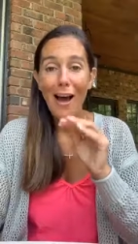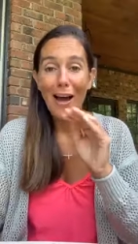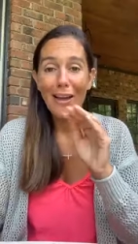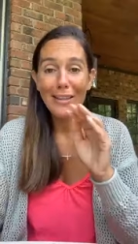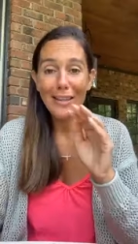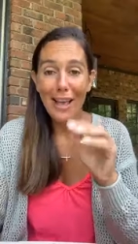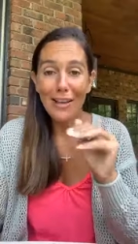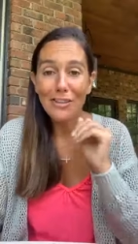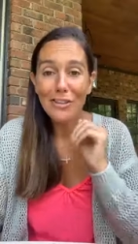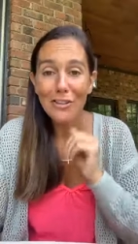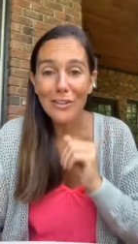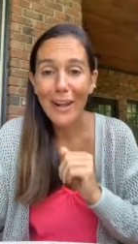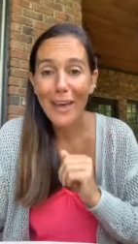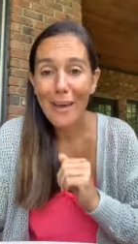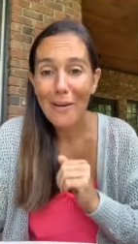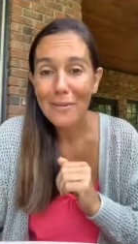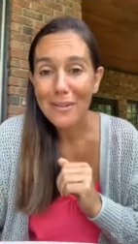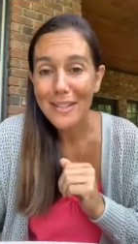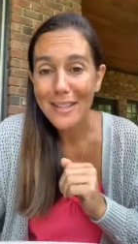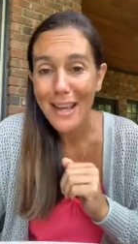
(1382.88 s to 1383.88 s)
Yesterday,
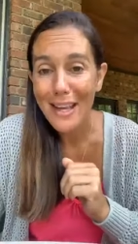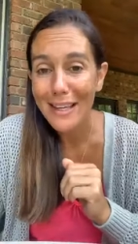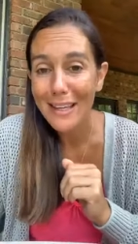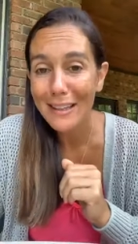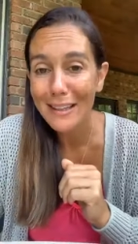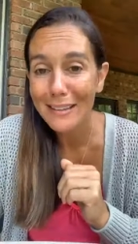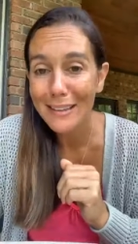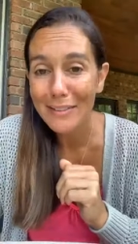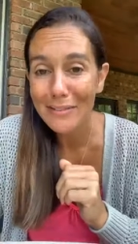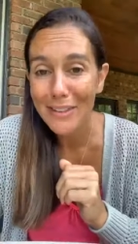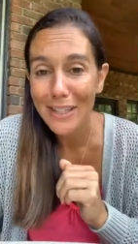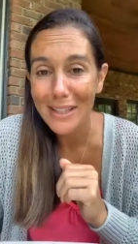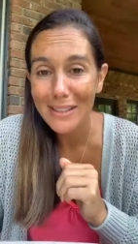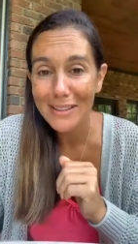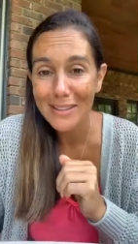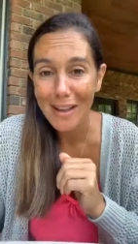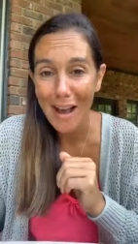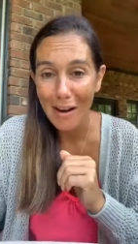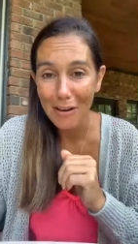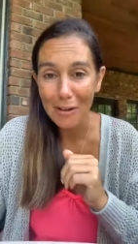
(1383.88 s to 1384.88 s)
I was taking Olivia to
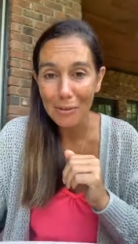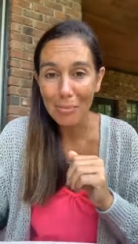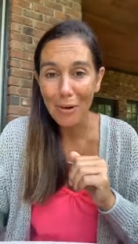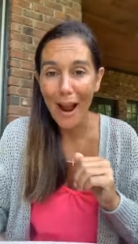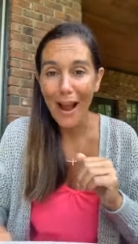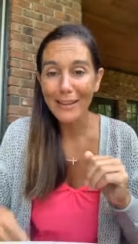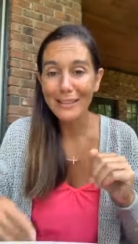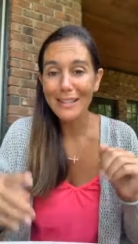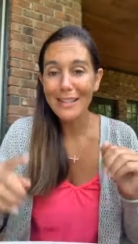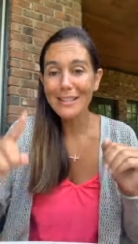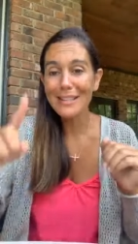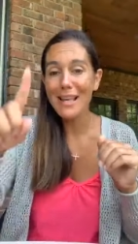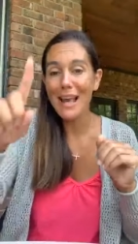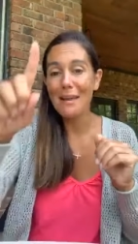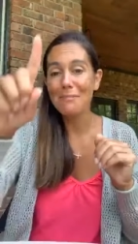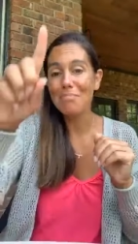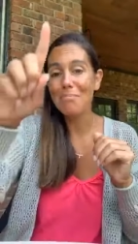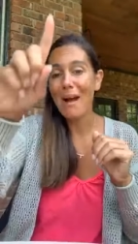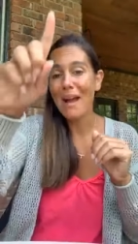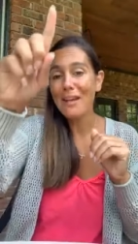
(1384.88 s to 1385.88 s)
soccer practice,
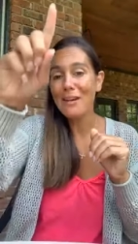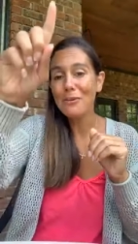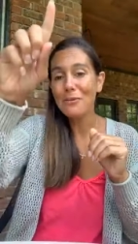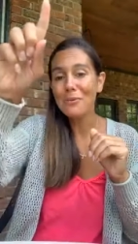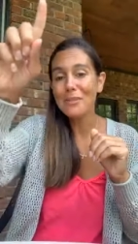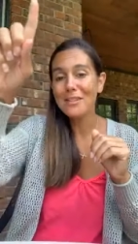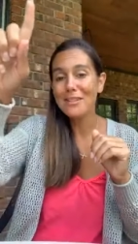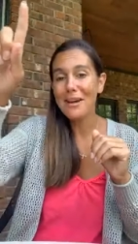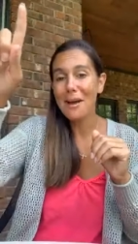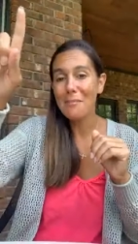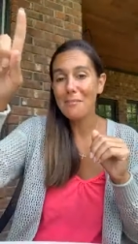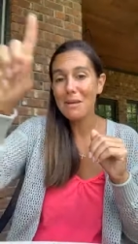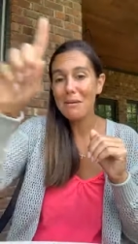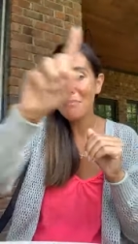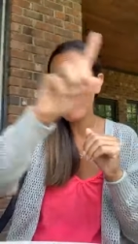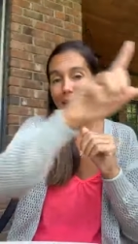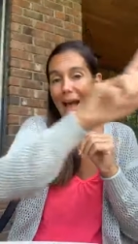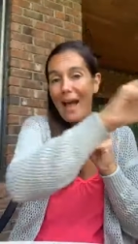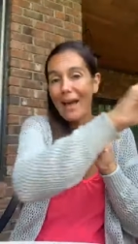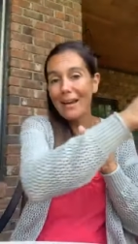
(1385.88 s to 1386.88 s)
and Michael was coming
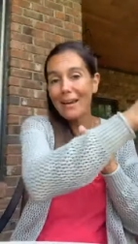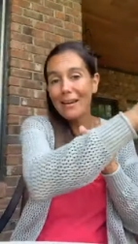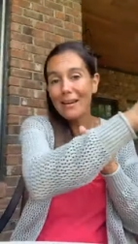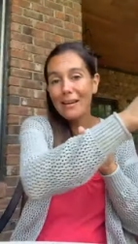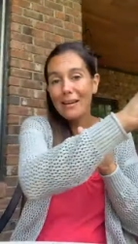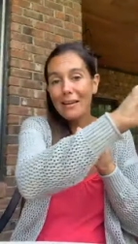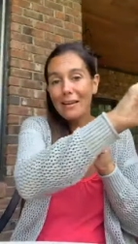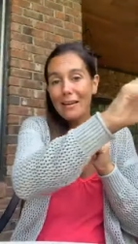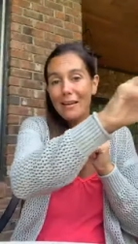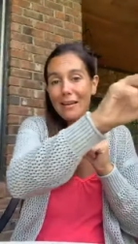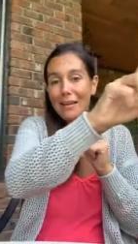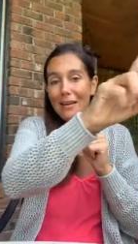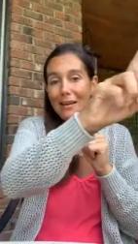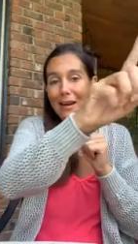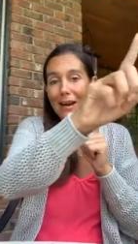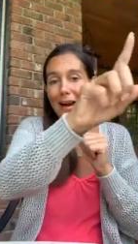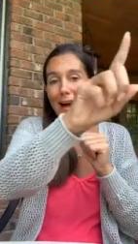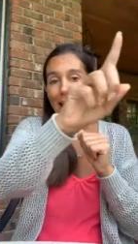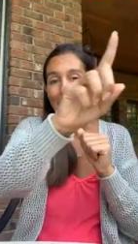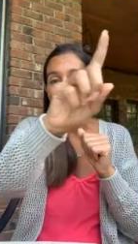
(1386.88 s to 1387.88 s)
back
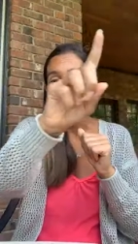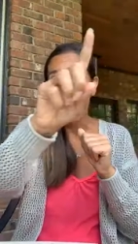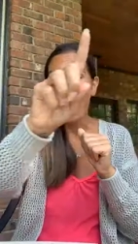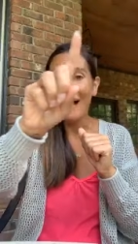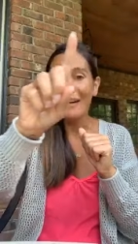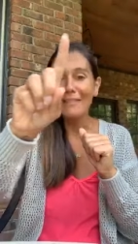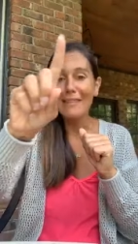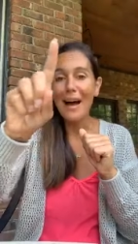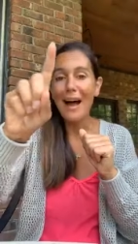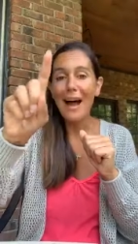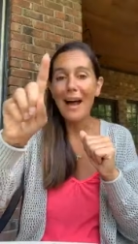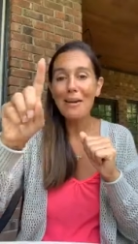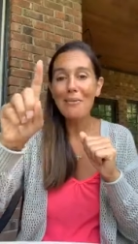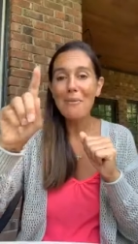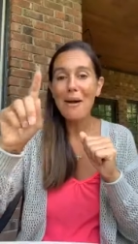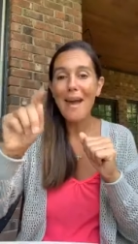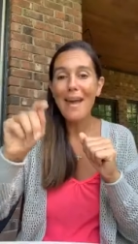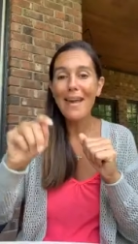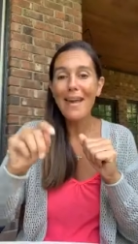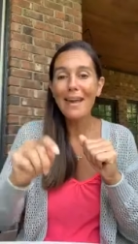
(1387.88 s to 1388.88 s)
on the
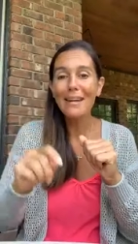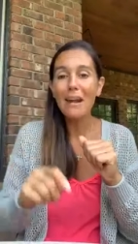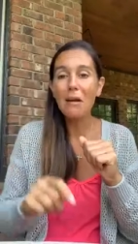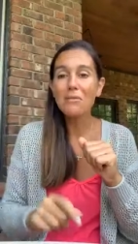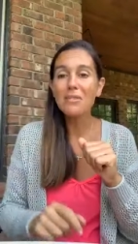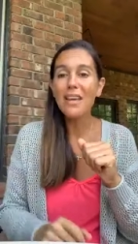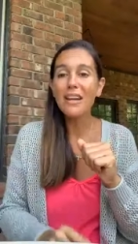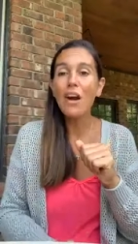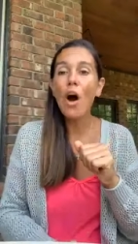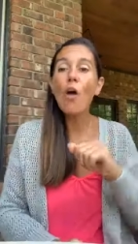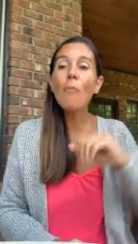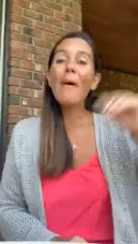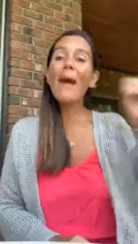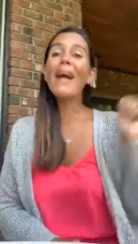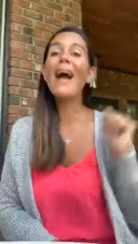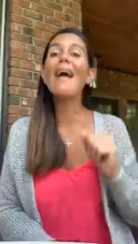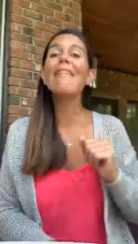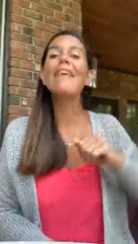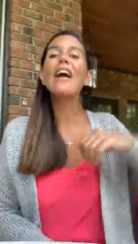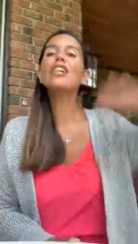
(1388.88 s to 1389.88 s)
highway, and I was like, "Oh my
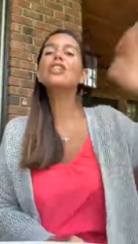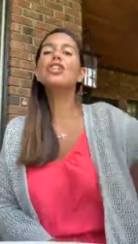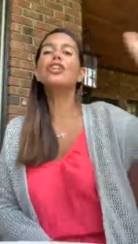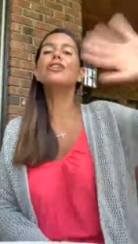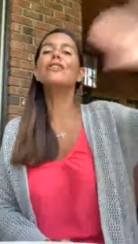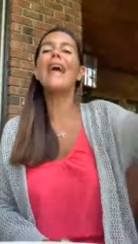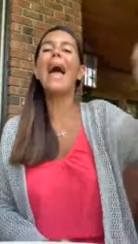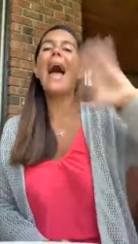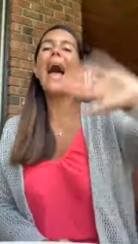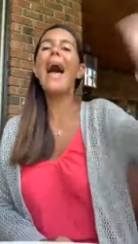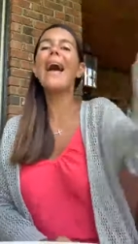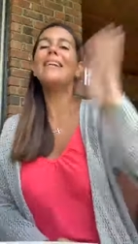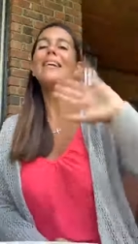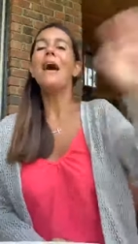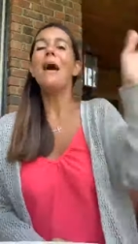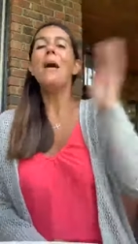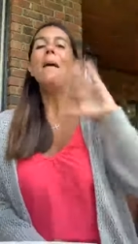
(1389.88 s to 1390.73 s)
God, there's your dad,